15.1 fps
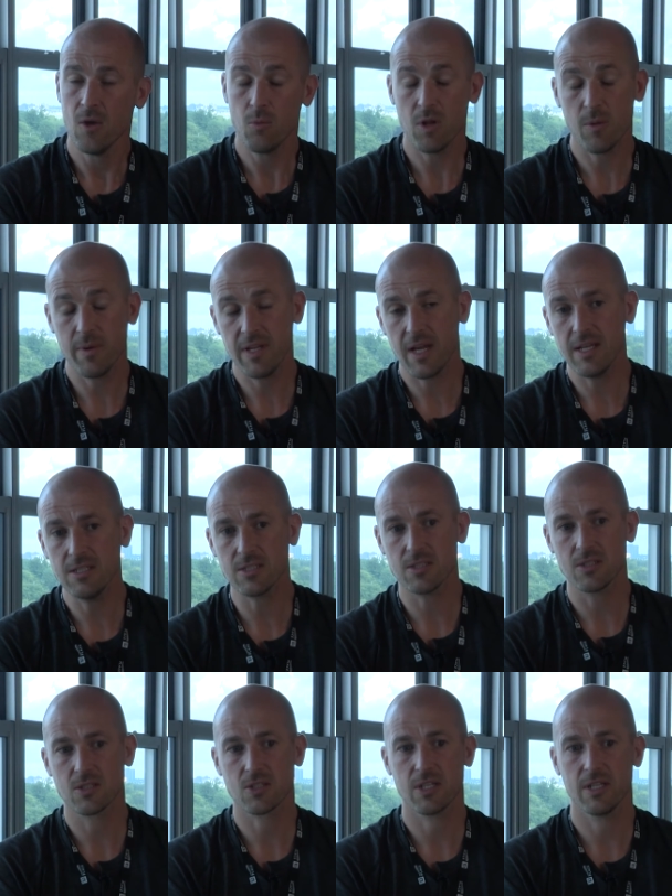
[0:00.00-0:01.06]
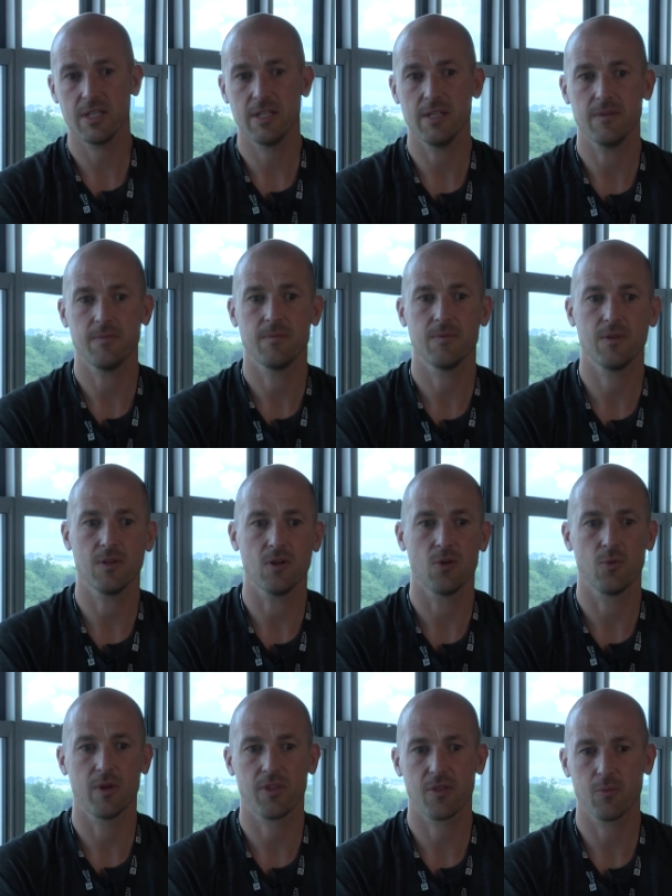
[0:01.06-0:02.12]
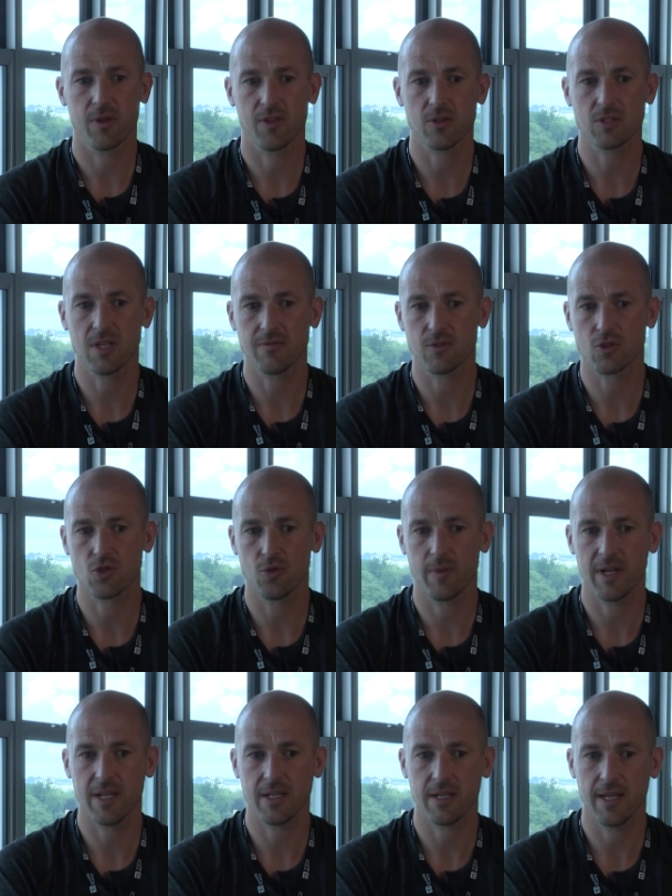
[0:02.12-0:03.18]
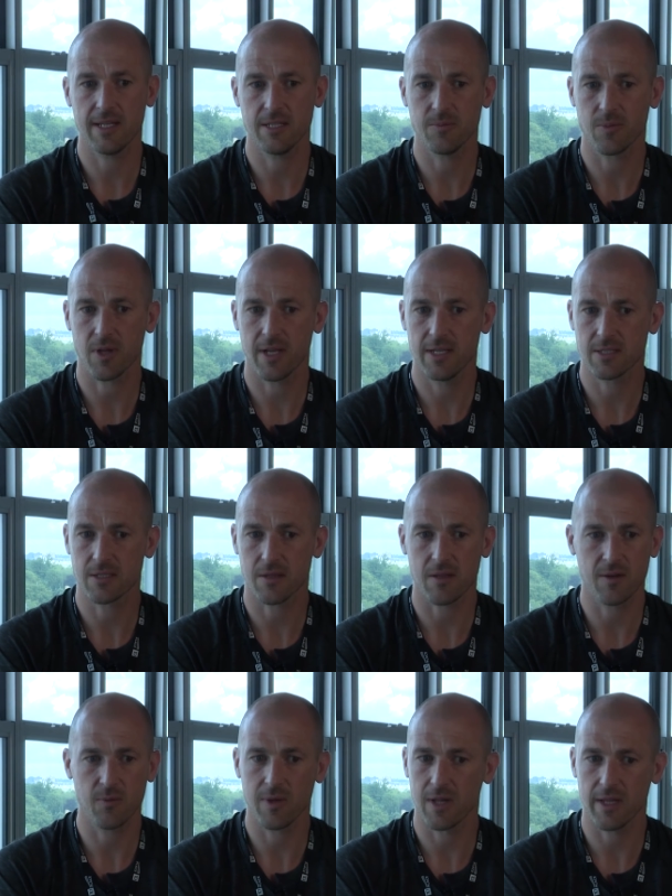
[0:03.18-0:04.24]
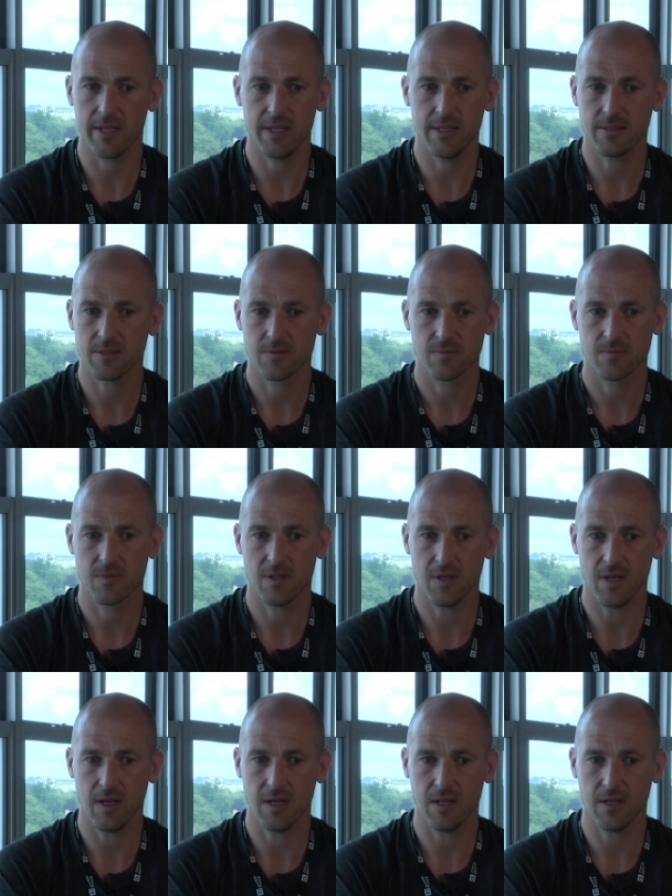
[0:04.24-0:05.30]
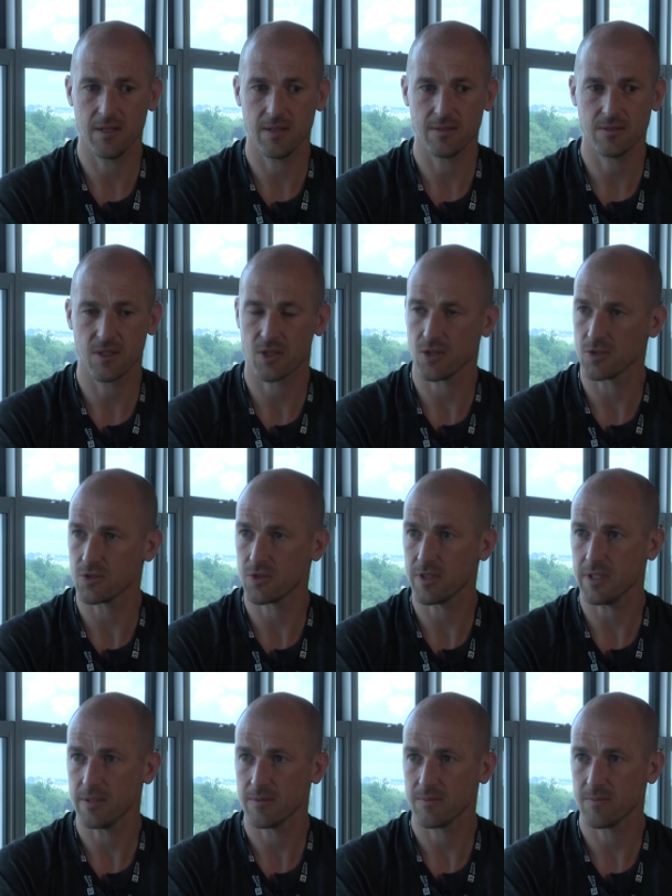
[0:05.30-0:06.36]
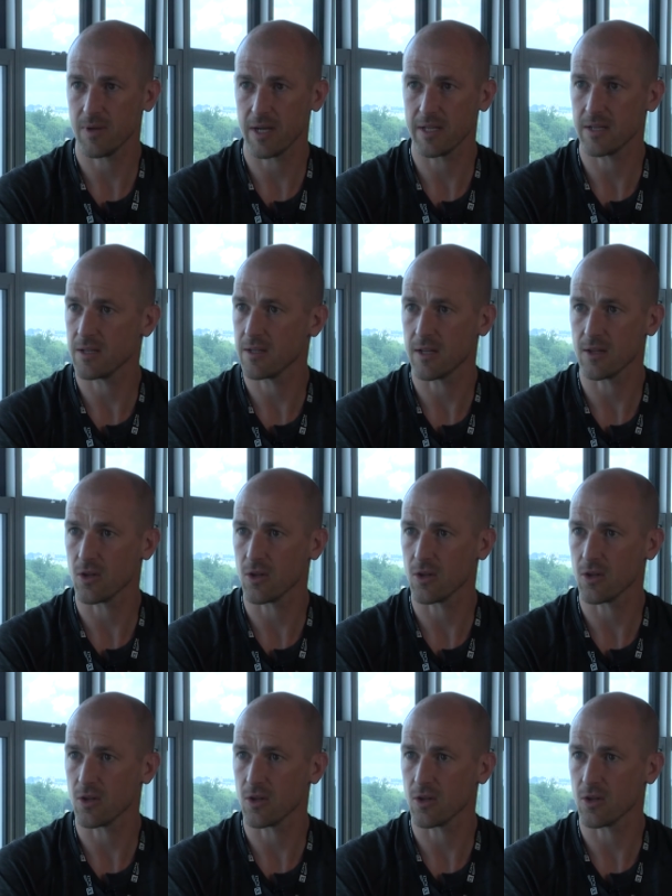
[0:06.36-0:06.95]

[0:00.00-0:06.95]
Well, it'll be nice to see, you know, with us having so many Canadian players, I think we lead the country by a